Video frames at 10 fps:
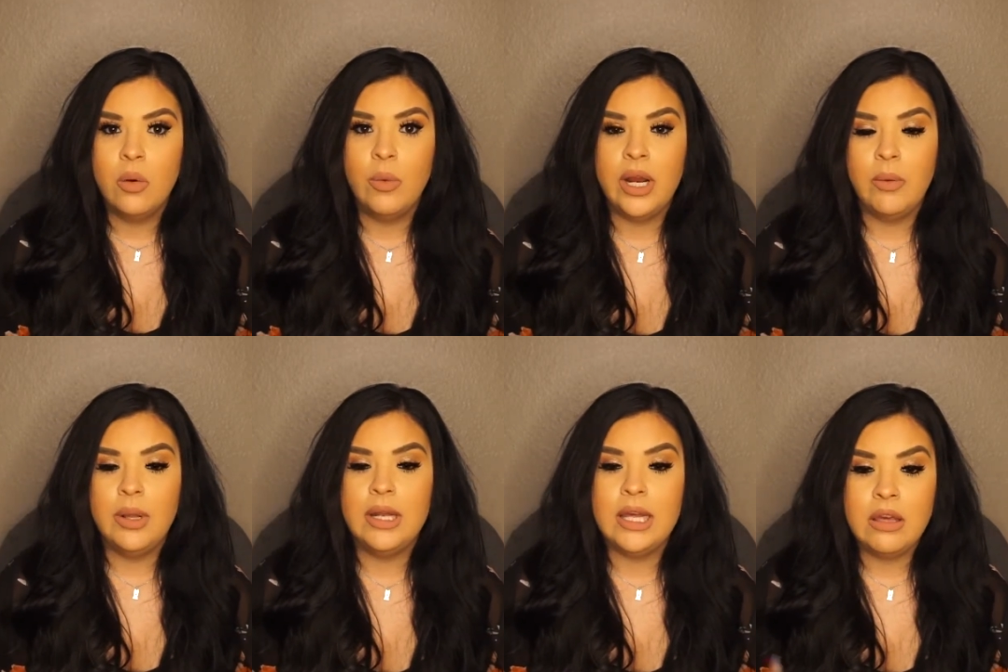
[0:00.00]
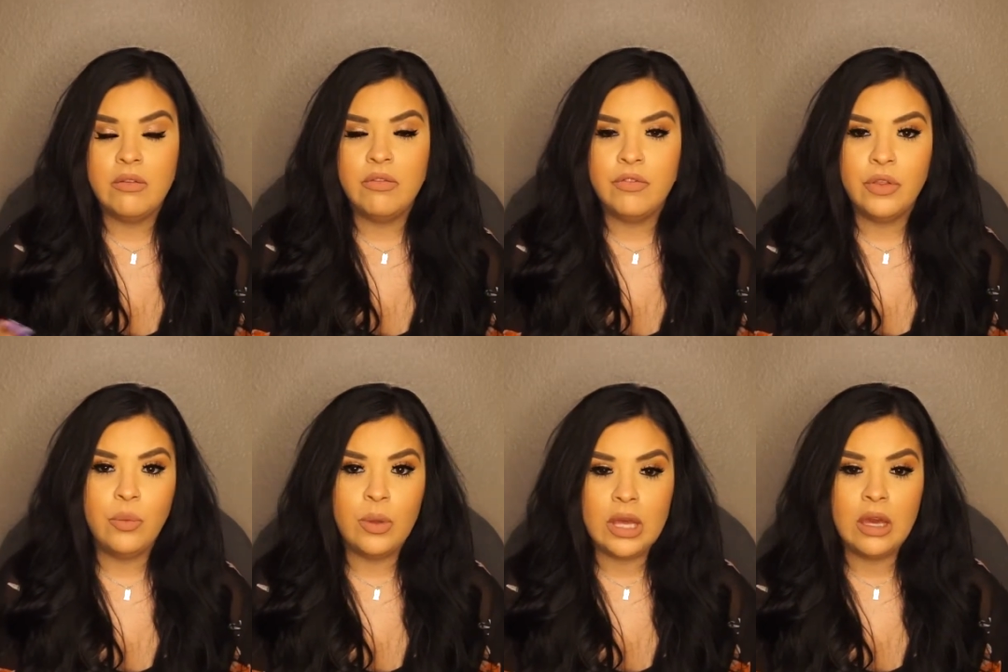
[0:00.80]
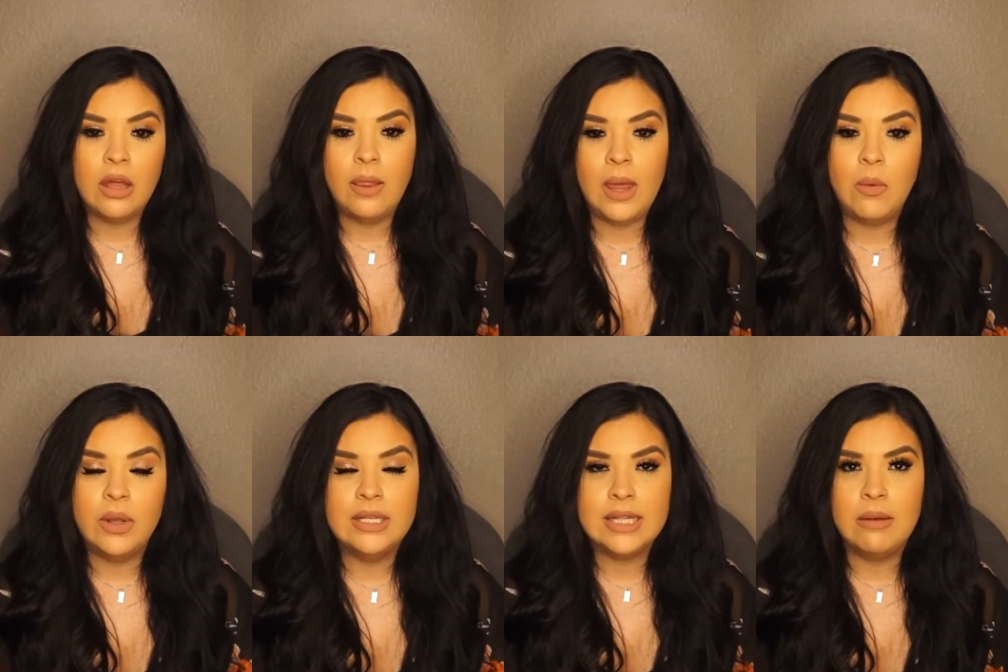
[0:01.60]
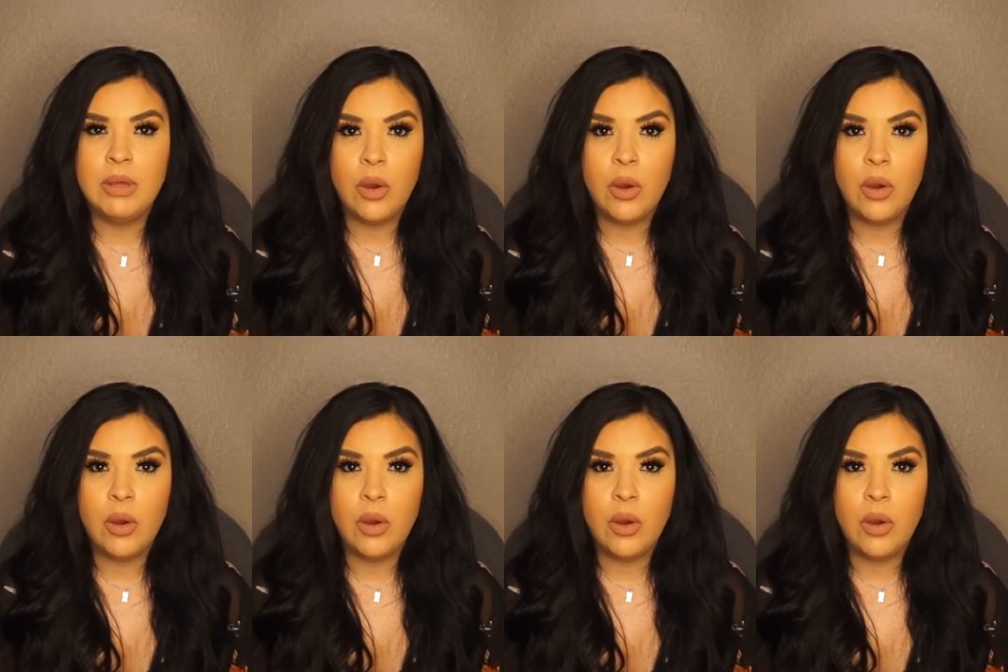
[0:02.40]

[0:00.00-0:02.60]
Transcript: when I would leave for the week, they would send me